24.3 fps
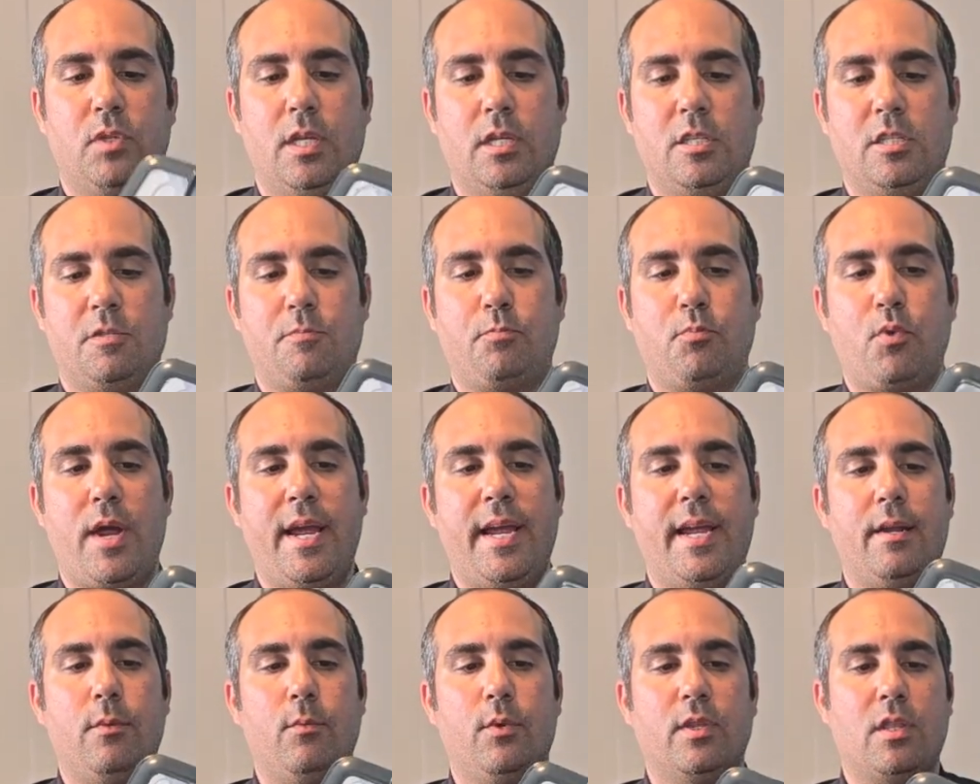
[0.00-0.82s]

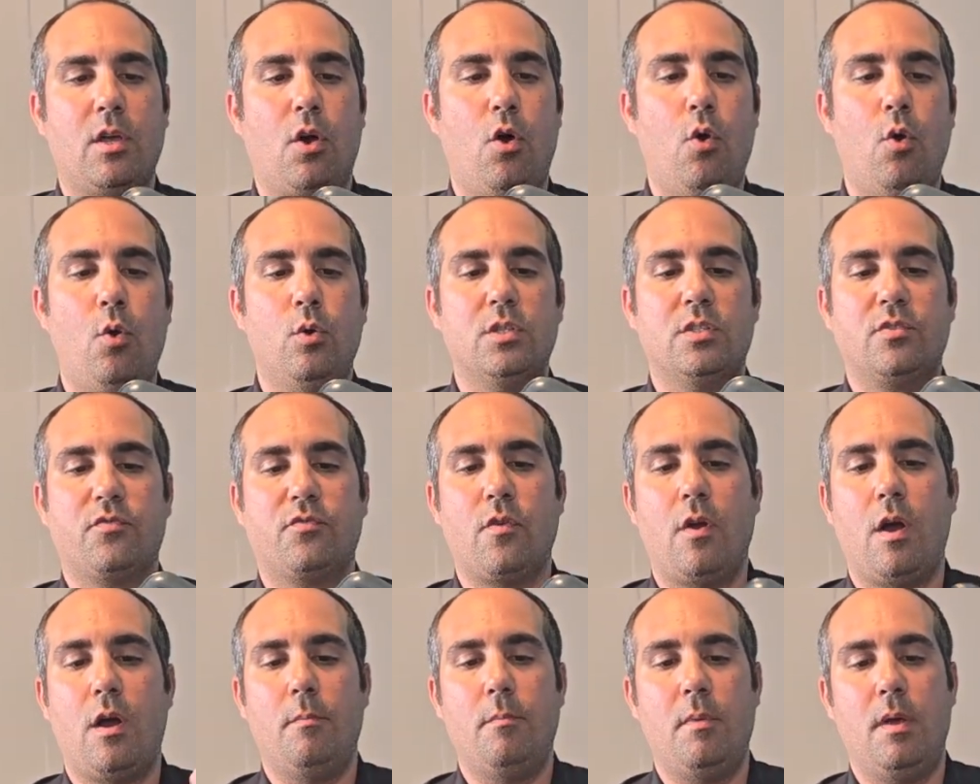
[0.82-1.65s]
spray it with the hose
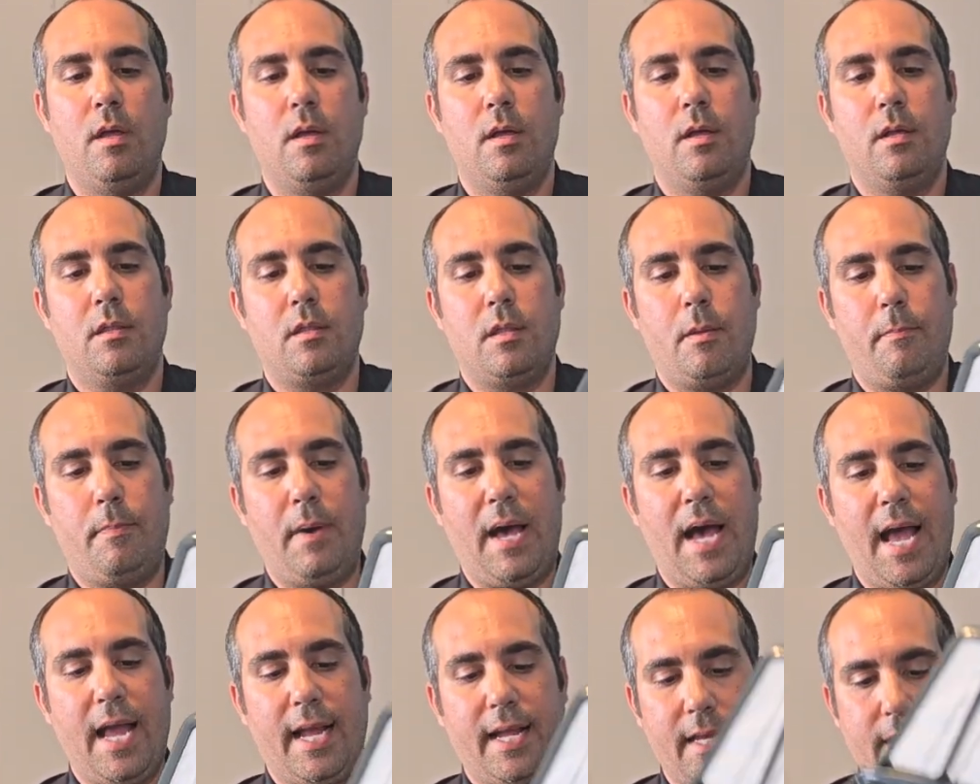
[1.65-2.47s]
from the
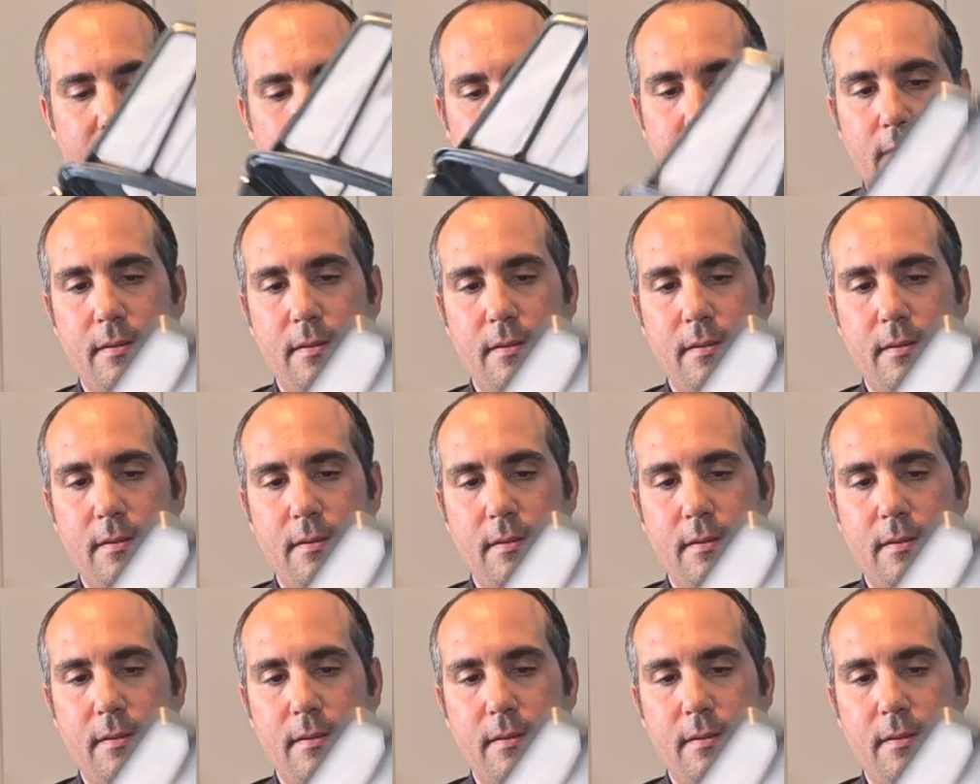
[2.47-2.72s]
back,